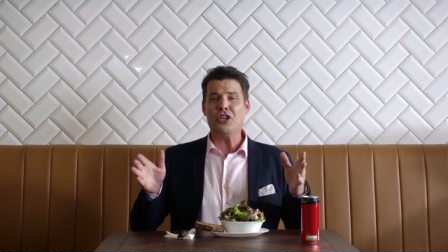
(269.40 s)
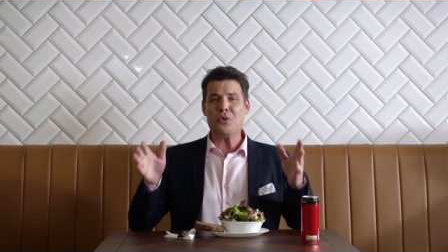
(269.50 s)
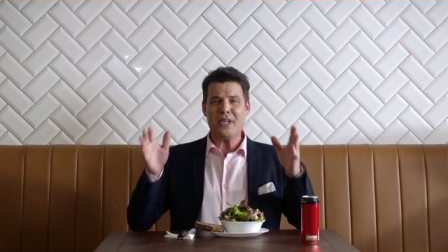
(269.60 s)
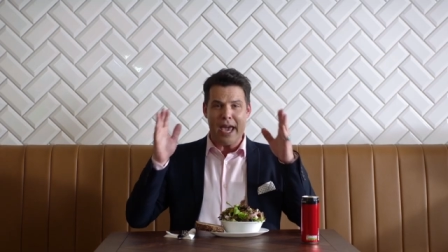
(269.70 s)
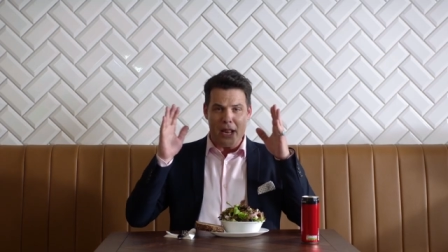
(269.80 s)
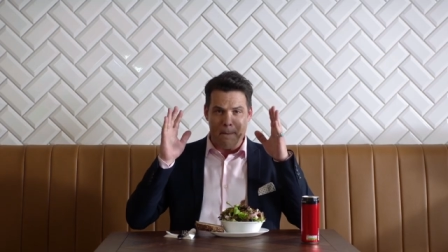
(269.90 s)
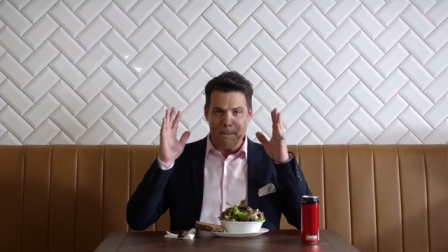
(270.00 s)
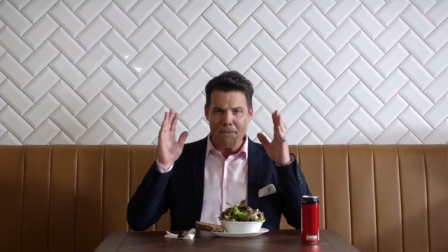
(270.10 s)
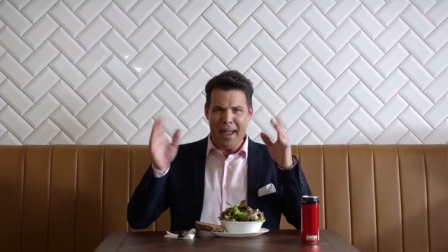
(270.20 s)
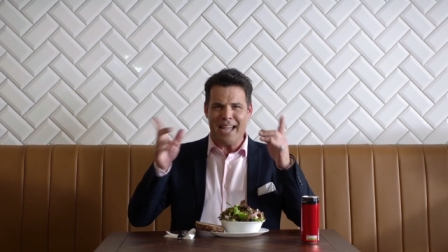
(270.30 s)
You can't
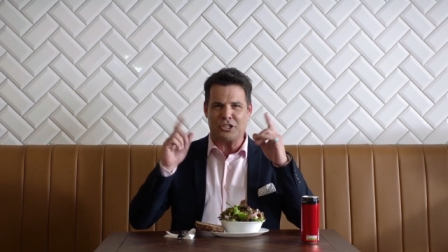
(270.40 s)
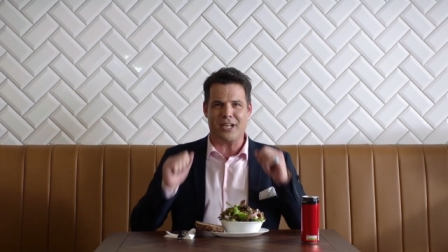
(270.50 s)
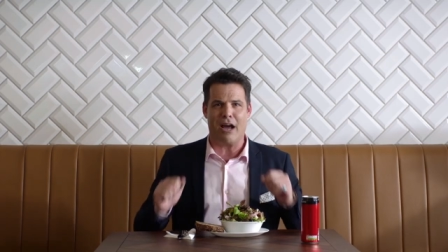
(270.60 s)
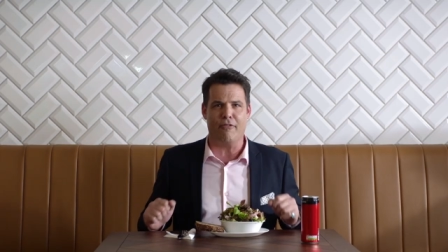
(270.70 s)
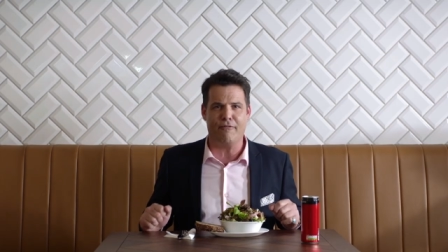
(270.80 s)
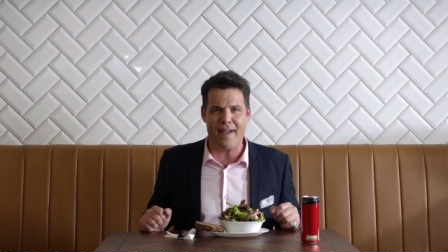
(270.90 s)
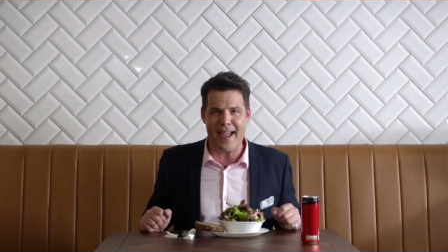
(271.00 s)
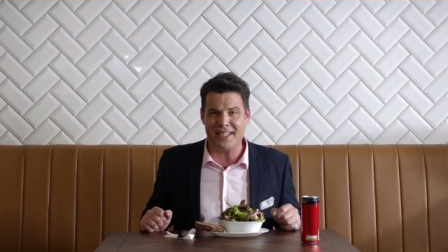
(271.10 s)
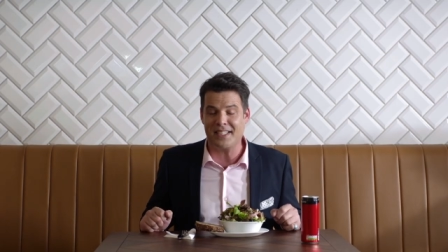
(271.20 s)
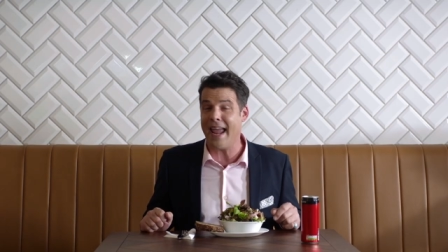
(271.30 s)
imagine how
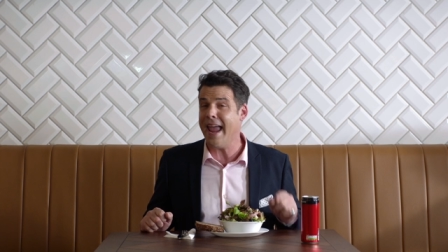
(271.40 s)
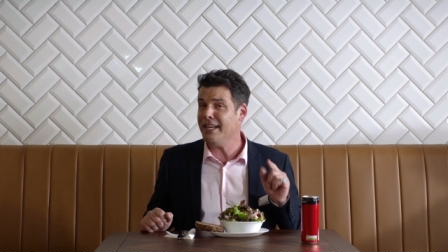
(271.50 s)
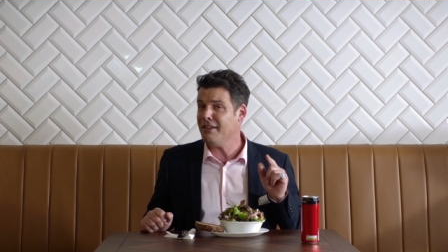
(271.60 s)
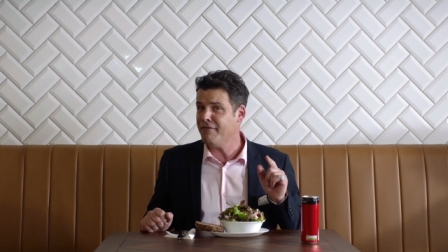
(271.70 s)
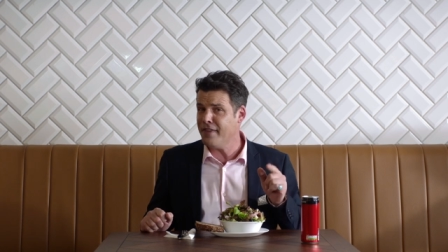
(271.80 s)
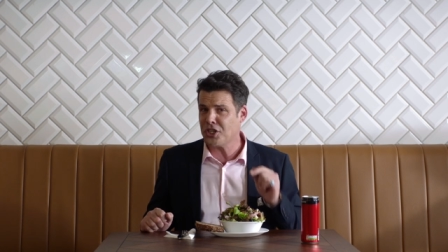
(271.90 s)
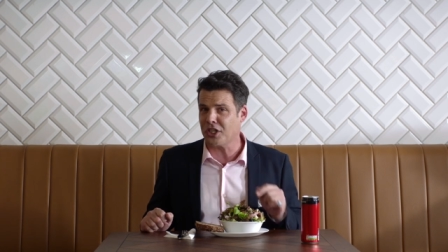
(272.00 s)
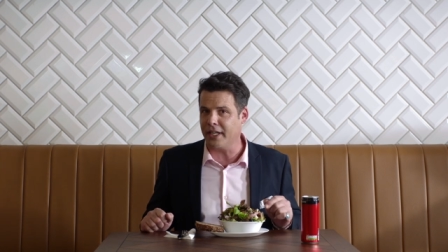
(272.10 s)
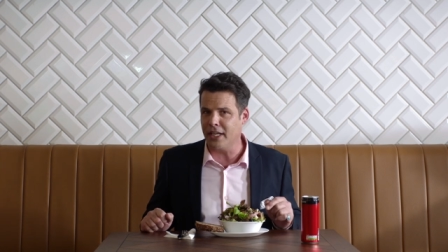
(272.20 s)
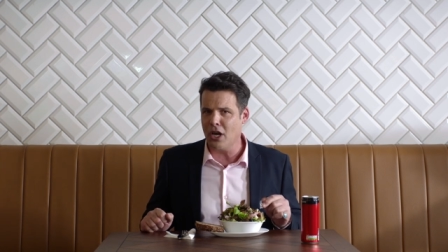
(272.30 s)
fast and
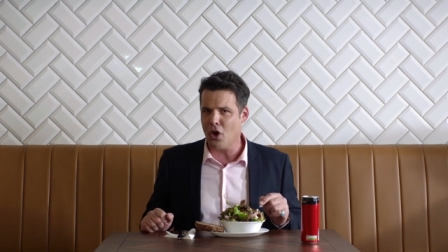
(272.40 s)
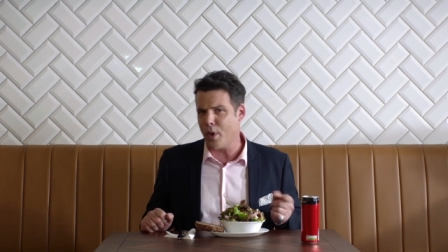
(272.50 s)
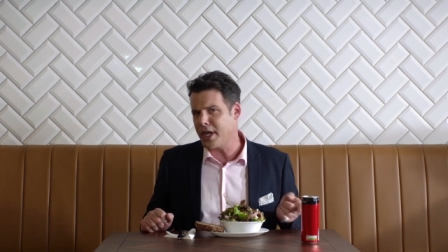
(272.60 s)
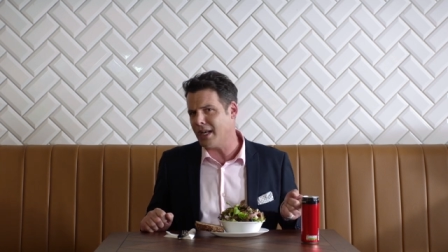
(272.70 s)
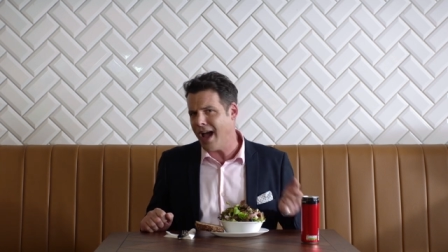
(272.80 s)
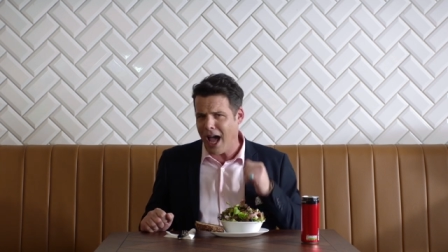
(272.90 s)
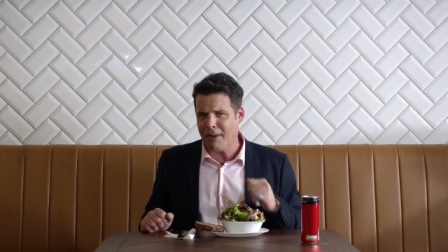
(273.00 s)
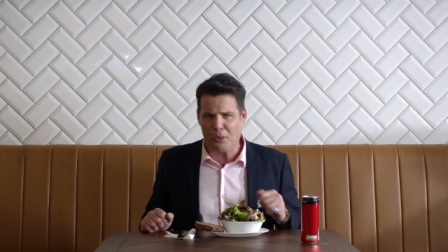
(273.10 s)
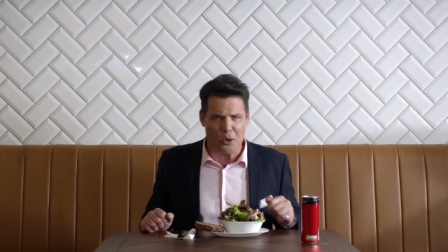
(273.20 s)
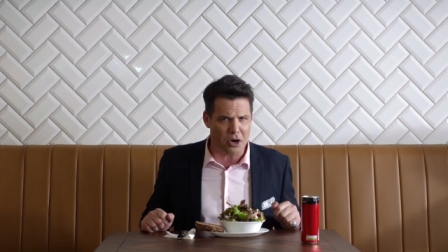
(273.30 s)
efficiently we can
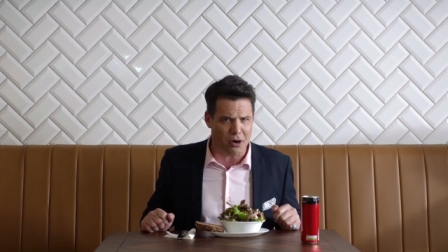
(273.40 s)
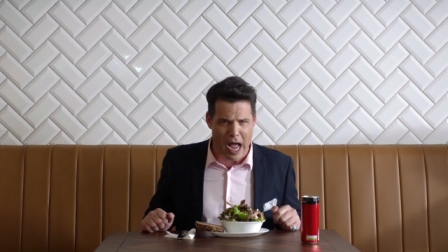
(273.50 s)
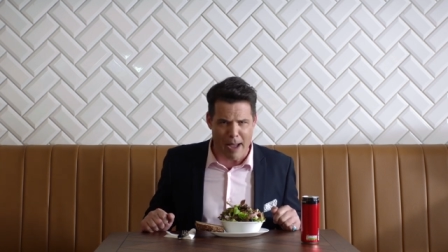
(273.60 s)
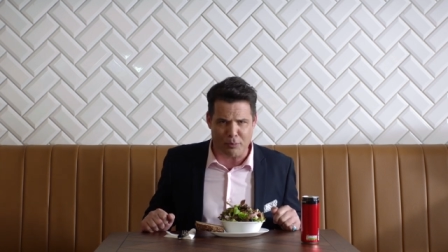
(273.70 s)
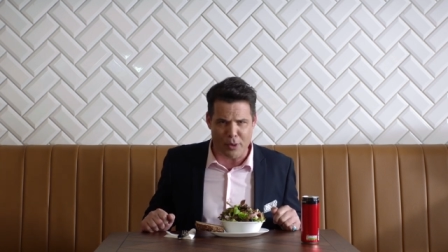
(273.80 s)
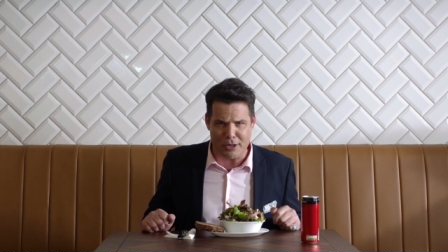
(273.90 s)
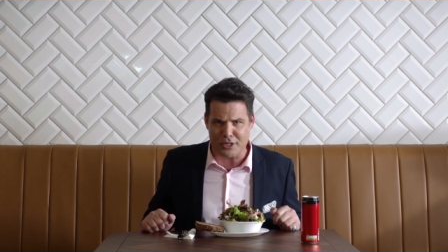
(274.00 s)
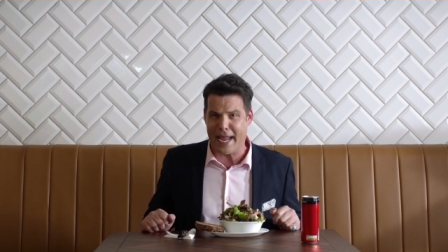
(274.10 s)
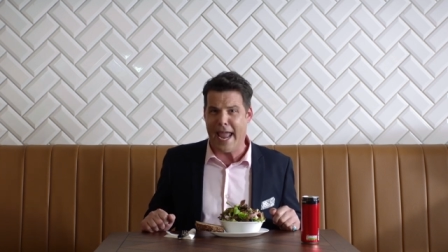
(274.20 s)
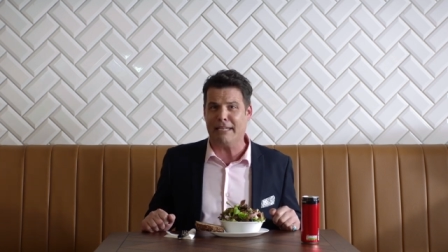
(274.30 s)
onboard our
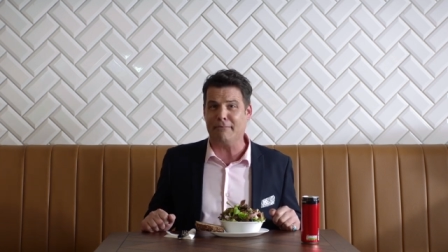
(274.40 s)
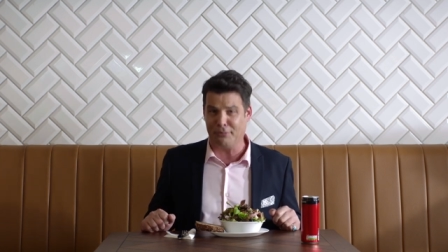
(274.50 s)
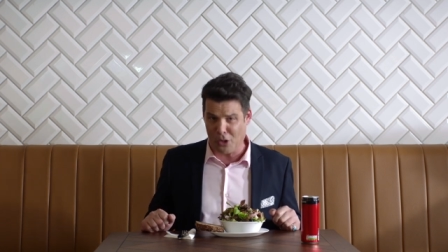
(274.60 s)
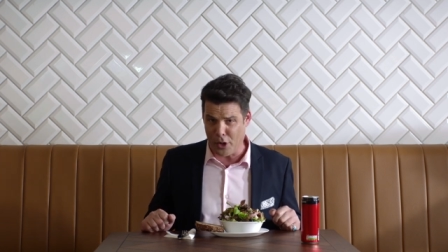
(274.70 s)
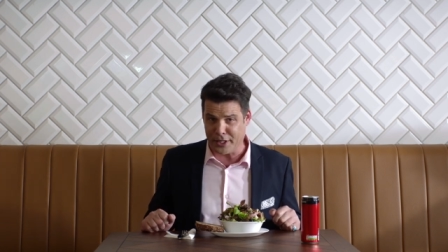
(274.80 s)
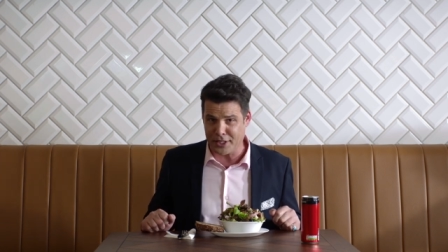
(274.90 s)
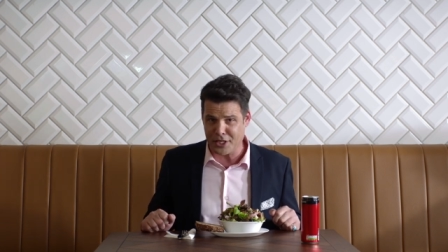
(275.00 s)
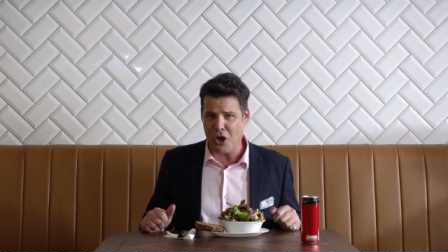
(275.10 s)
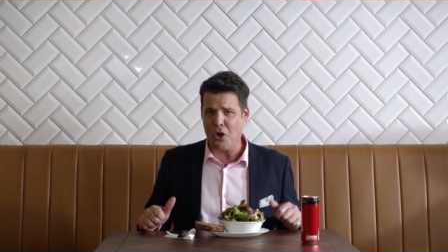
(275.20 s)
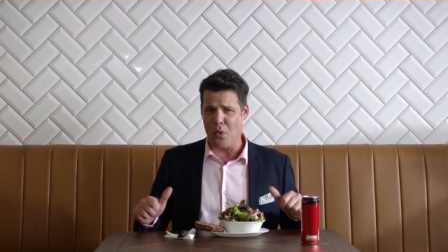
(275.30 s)
operators and employees
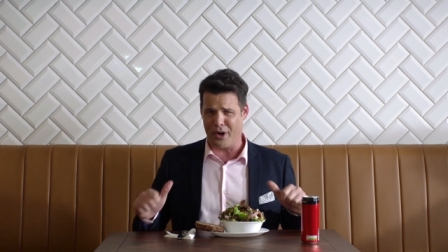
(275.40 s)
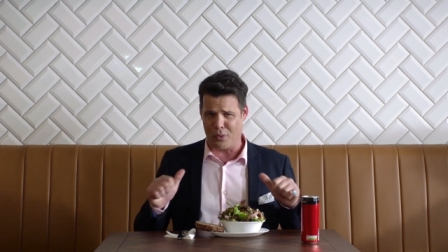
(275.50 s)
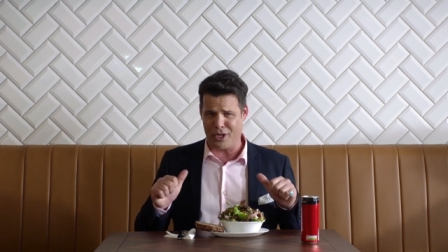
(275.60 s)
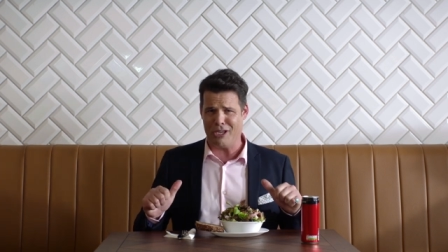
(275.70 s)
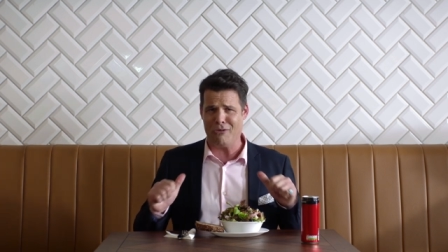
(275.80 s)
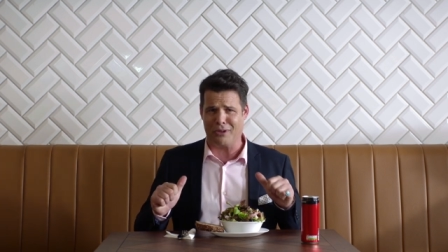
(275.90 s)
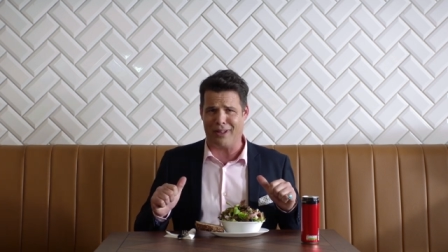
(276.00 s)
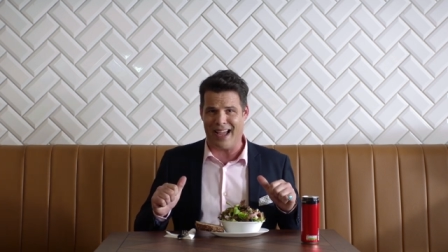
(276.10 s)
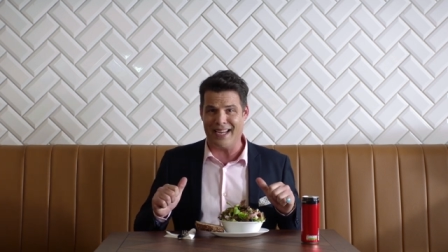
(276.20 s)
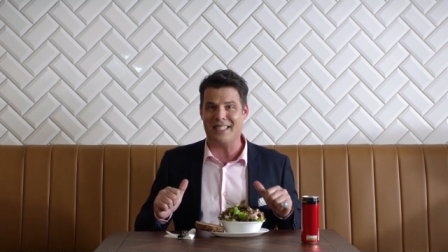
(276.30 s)
when we
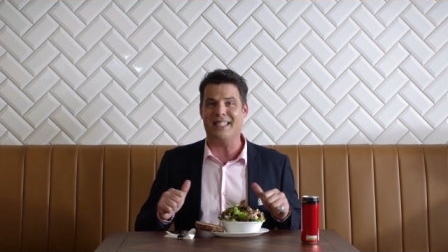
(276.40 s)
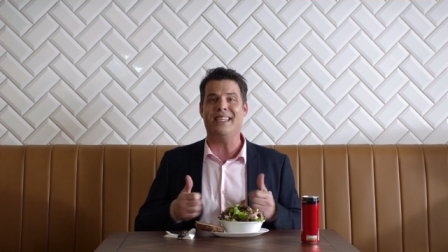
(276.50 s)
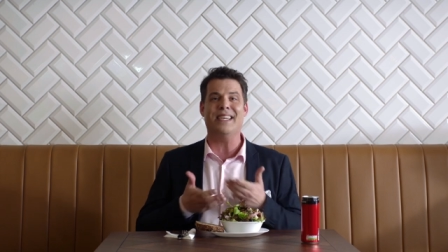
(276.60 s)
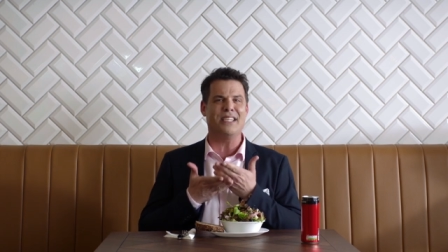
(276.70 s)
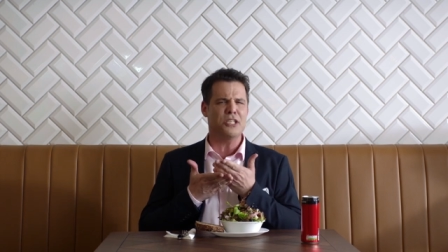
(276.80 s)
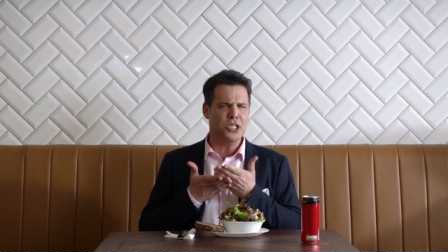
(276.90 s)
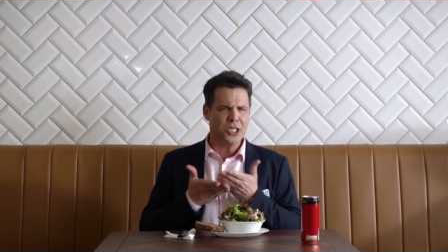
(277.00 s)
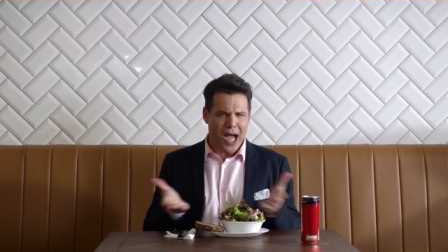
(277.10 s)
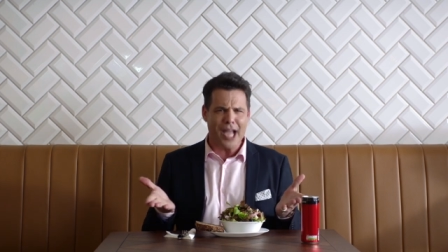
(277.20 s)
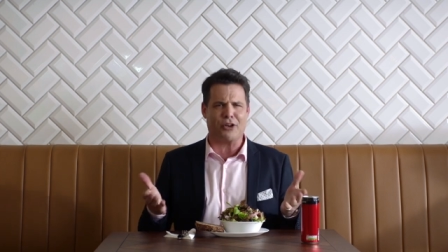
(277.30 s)
utilize the
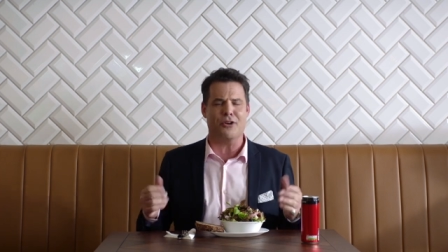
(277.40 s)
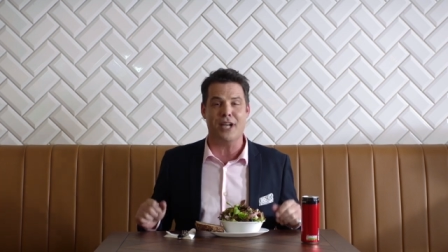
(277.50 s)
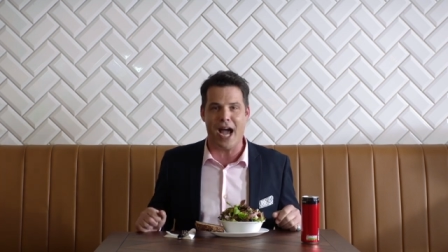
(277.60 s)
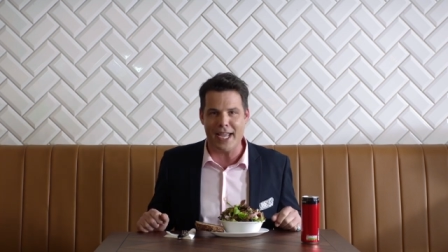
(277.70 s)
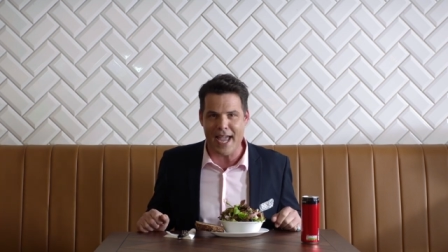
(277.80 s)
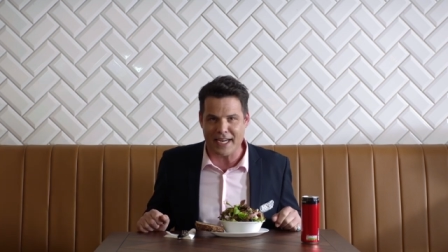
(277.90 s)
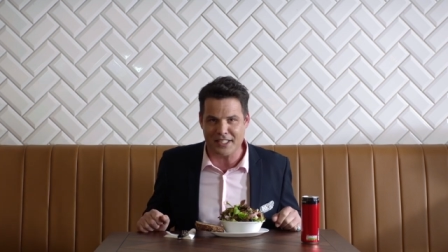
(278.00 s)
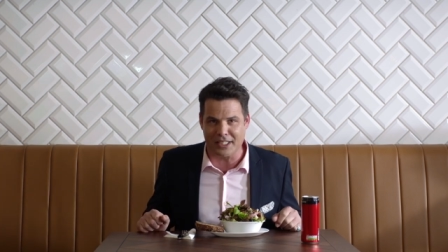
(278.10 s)
entire Nayax